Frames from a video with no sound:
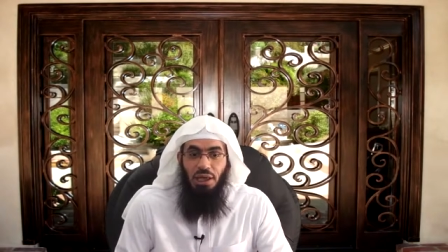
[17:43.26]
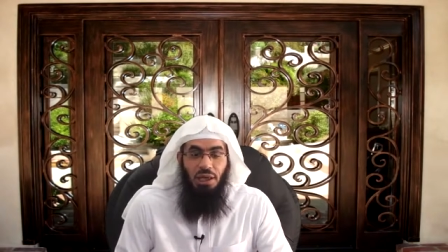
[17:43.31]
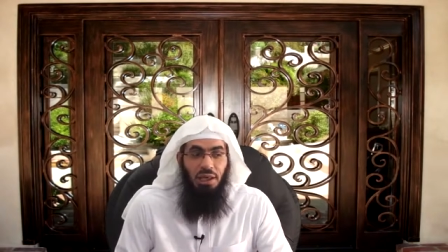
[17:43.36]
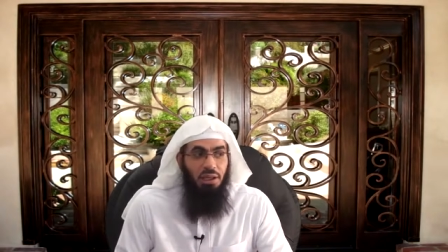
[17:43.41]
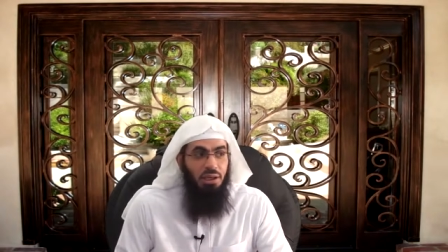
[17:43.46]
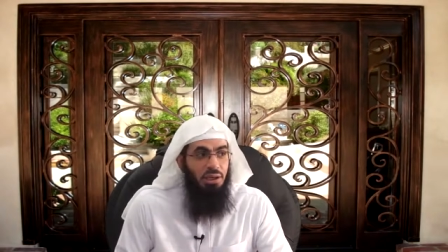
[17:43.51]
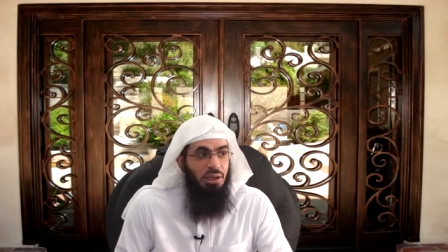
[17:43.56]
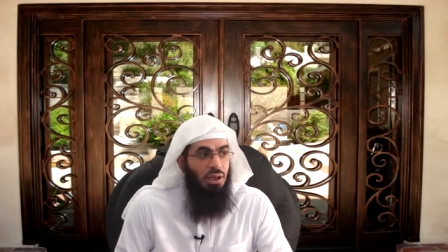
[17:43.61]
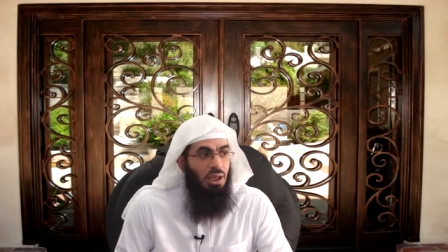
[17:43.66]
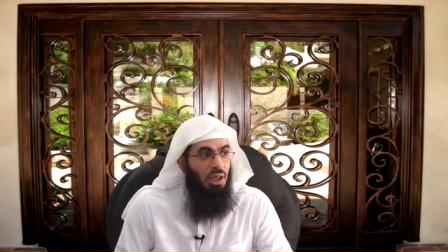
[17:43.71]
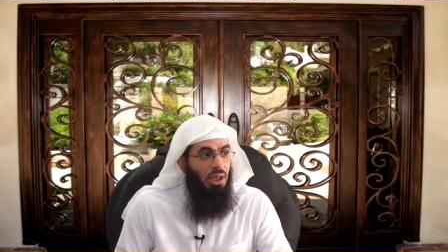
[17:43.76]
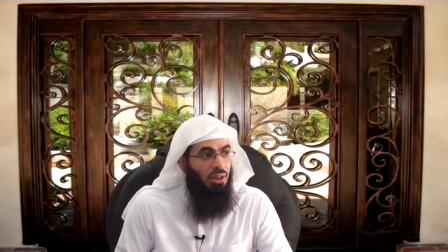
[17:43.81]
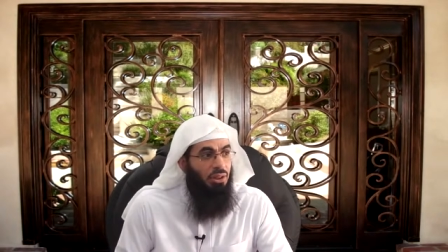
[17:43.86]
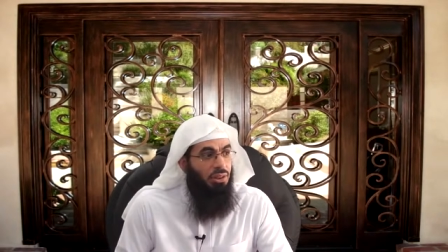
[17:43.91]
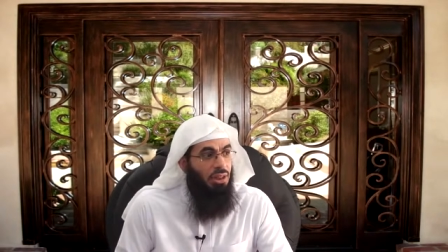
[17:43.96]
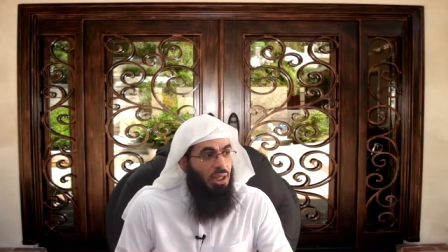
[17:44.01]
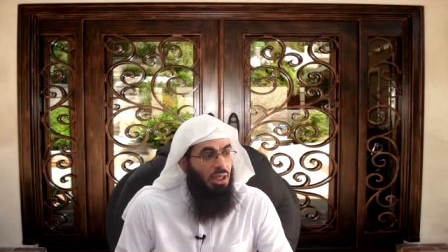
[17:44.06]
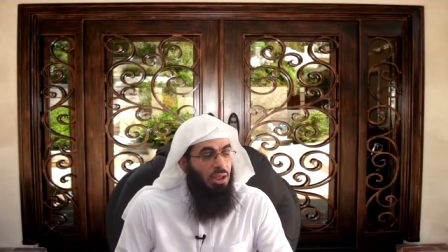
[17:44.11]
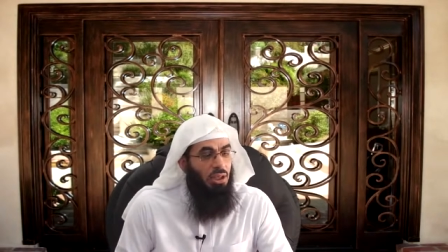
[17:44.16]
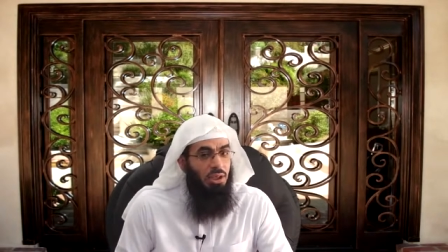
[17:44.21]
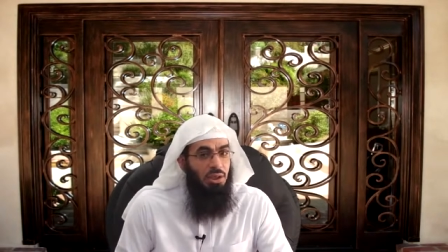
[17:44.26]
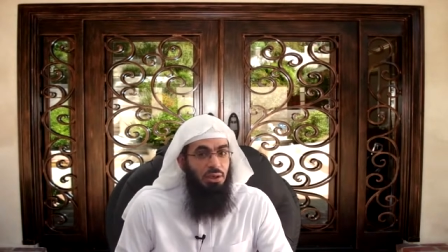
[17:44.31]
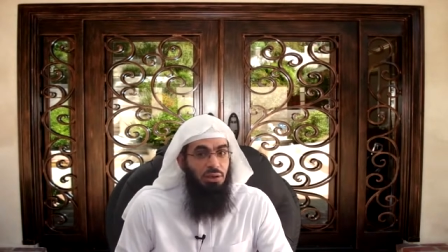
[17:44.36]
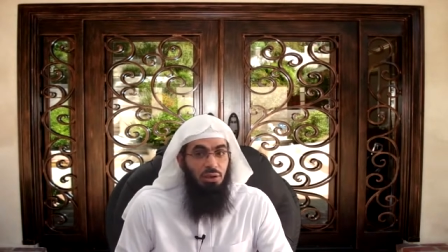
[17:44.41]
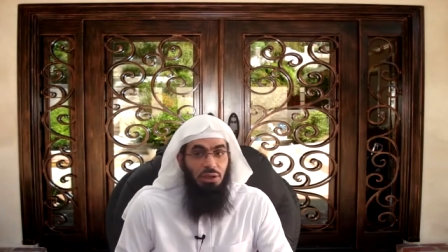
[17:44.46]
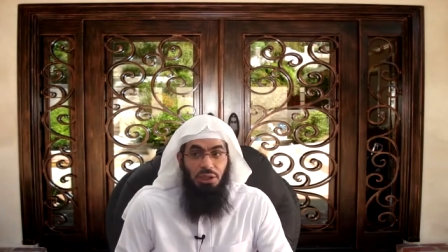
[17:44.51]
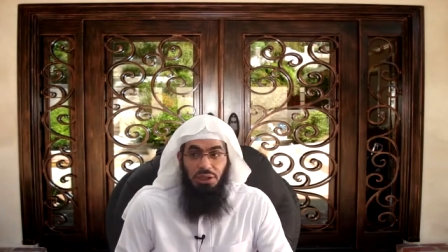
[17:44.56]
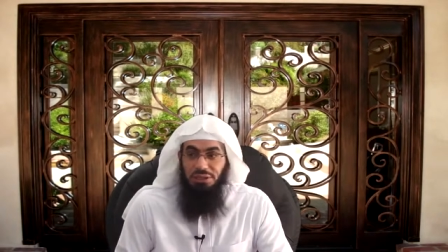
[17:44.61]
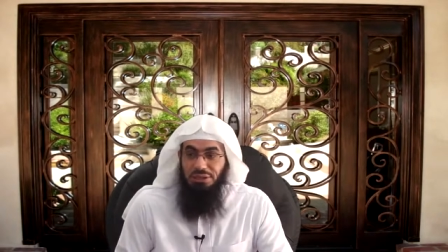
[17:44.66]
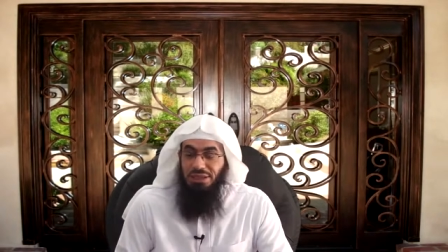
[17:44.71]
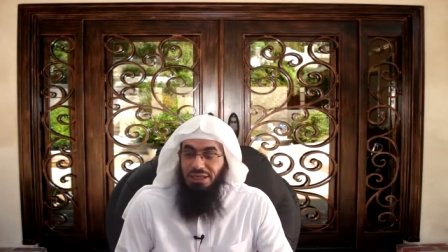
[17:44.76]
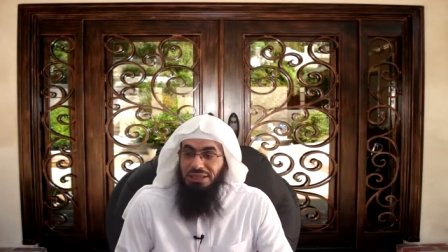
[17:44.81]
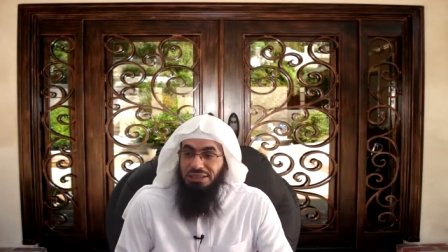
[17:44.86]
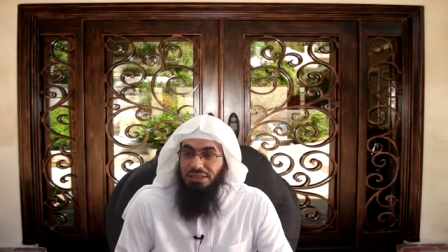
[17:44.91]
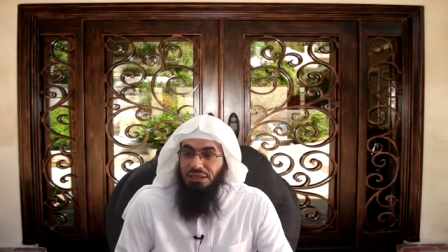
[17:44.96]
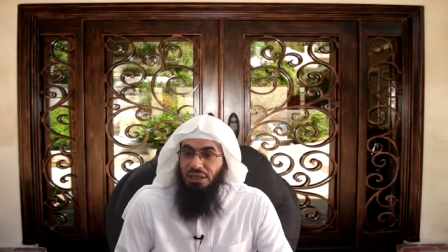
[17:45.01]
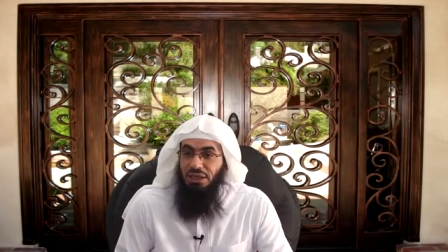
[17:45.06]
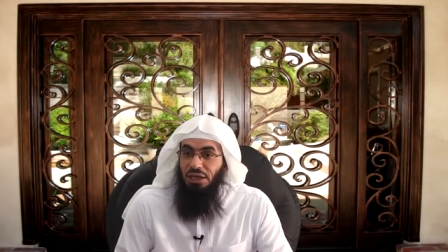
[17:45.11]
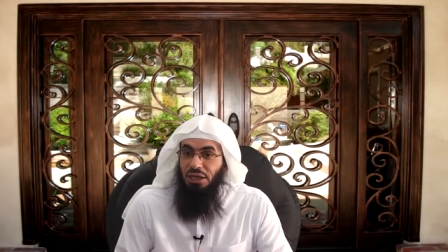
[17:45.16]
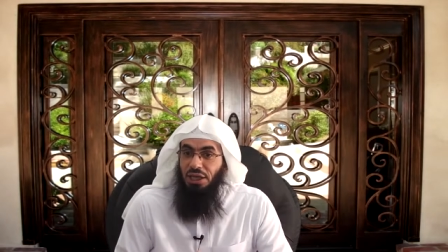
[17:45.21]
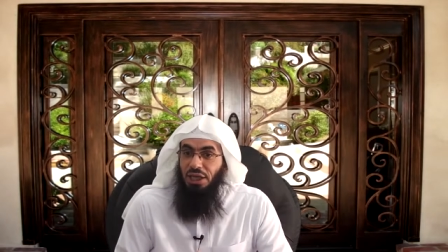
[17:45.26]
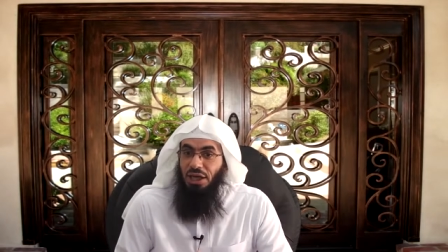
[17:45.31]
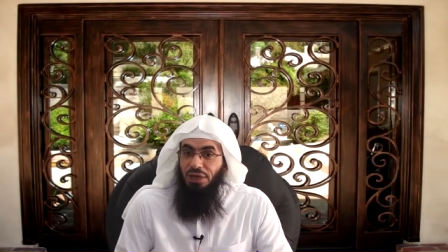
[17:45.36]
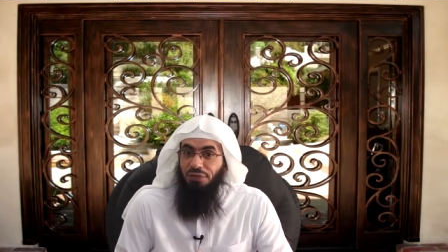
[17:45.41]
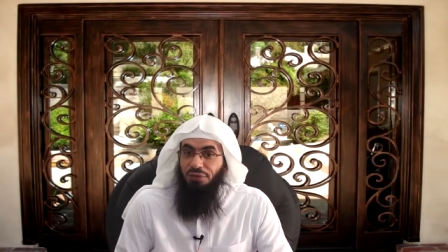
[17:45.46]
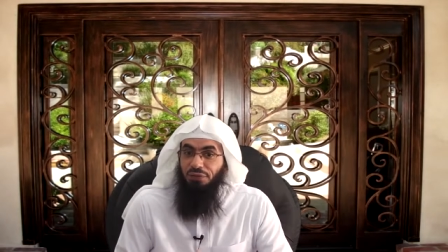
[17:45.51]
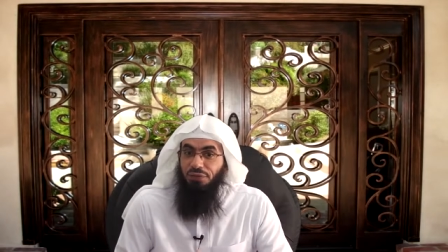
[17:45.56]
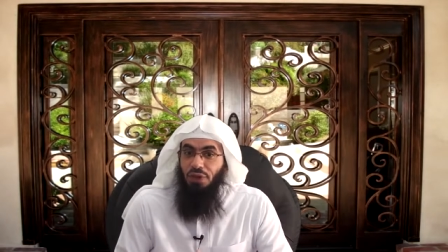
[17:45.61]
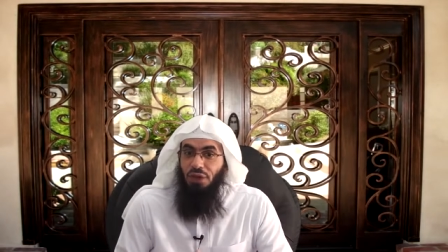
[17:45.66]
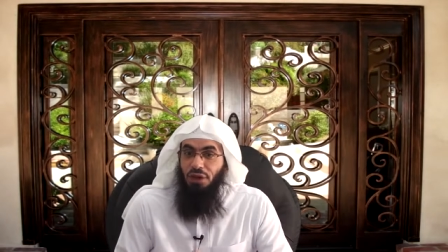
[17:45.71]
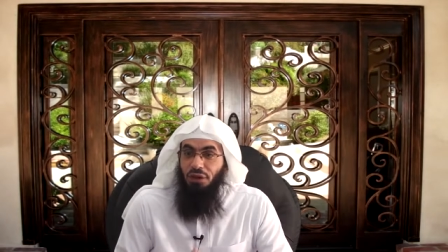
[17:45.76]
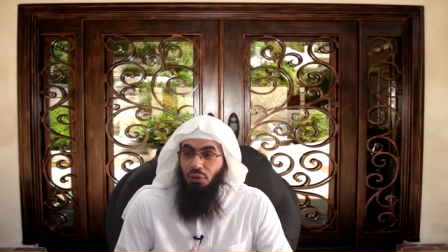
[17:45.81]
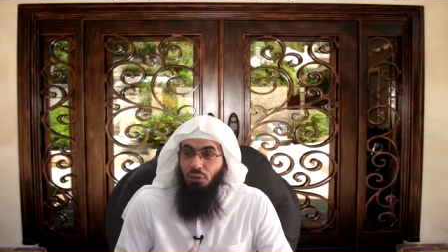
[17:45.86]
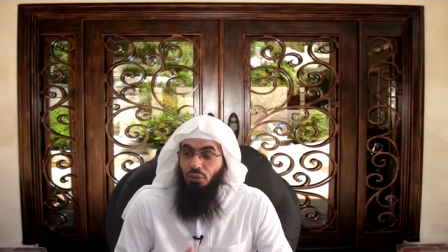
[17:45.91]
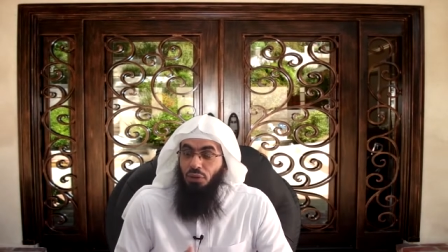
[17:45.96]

and uh, they he says if uh,